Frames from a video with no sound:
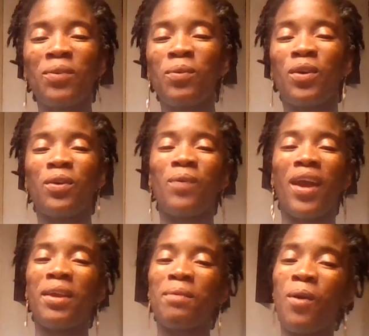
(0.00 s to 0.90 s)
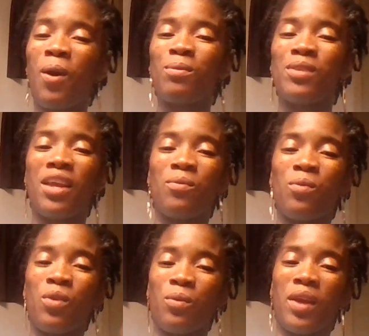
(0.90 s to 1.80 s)
we're writing poems
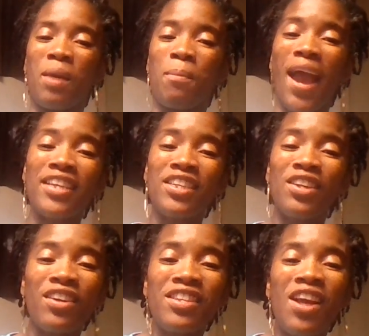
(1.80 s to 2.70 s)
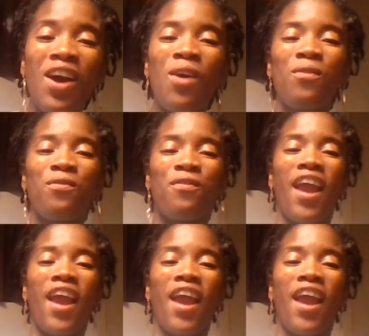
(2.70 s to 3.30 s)
where we imagine ourselves